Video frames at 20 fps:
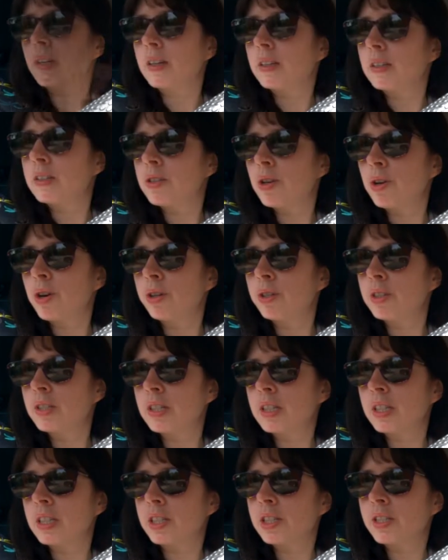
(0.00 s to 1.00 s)
It's
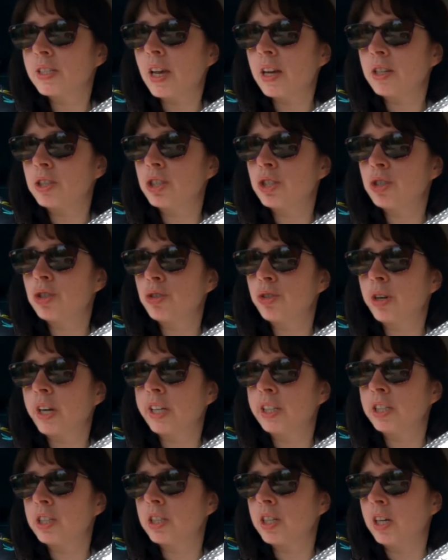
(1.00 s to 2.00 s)
honestly such a
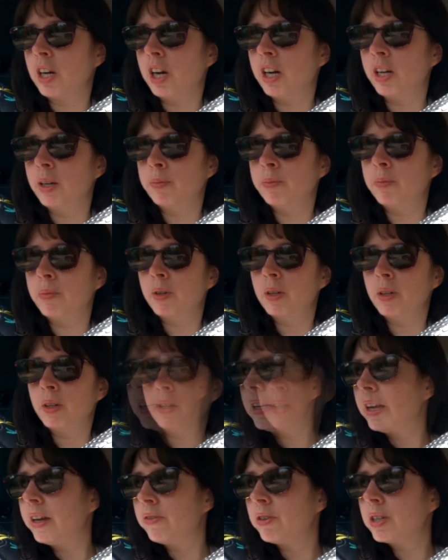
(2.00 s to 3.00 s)
strange time.
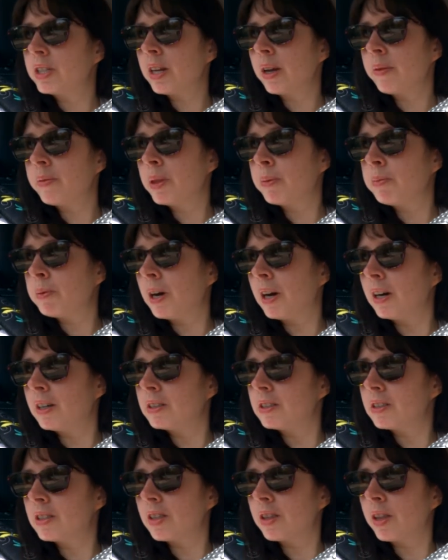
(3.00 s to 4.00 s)
Every time in the
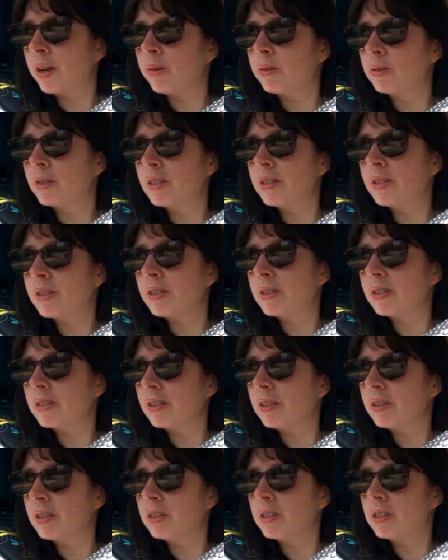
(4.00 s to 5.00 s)
past that there was
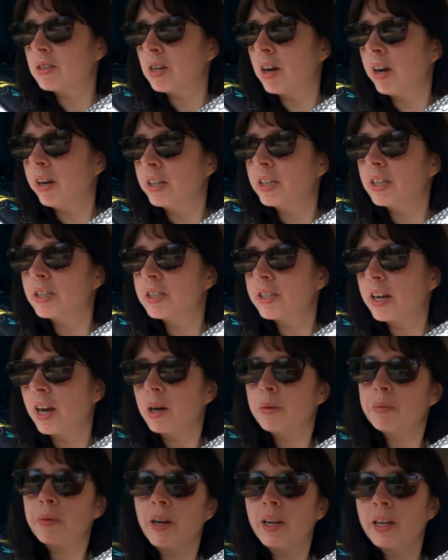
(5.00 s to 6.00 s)
the tiniest
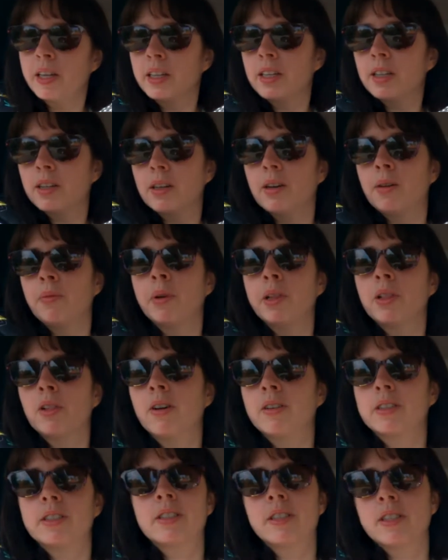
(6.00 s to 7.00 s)
outbreak, we
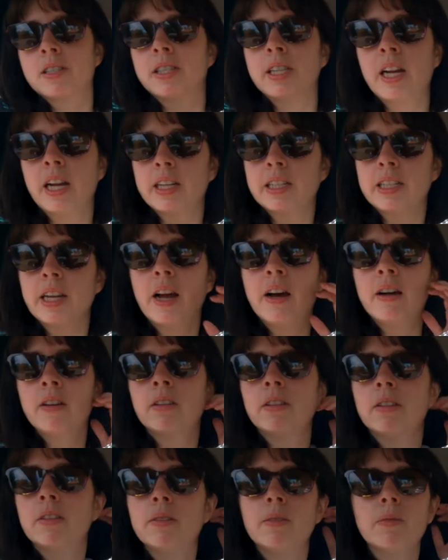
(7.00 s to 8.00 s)
locked the state
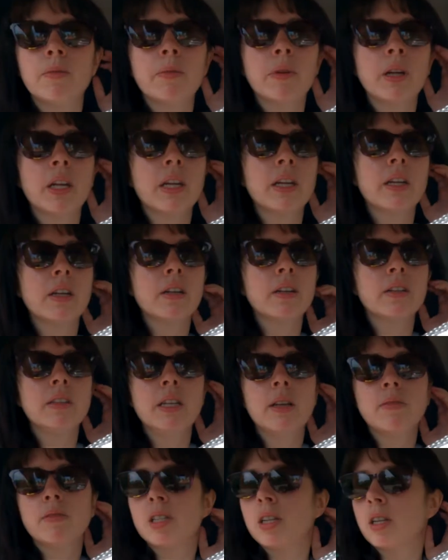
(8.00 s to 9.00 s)
down. We
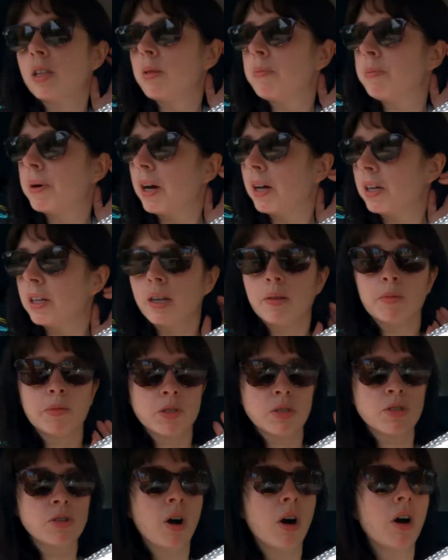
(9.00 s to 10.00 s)
nipped it in the bud, it
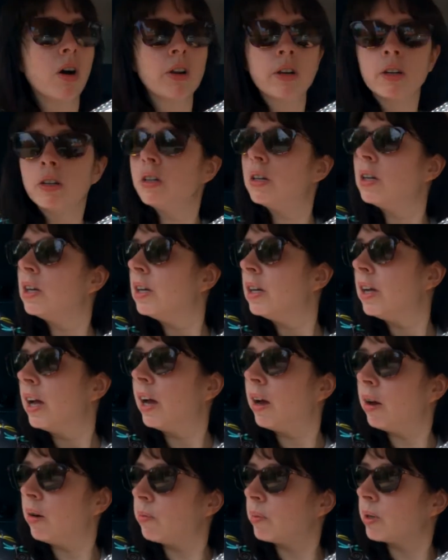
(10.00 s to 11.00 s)
was gone.
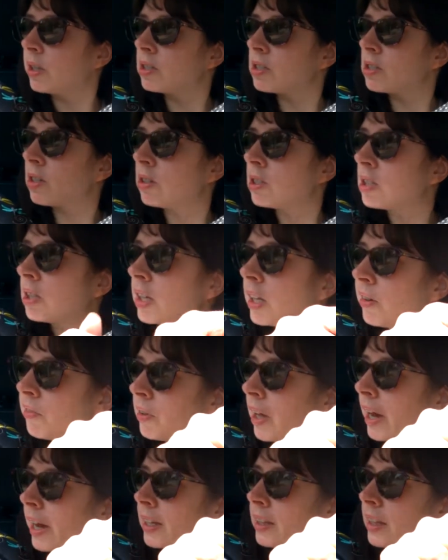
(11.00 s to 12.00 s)
And we just got to live
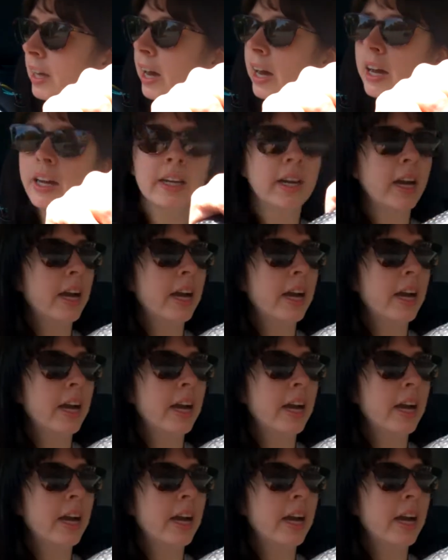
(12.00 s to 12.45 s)
like that.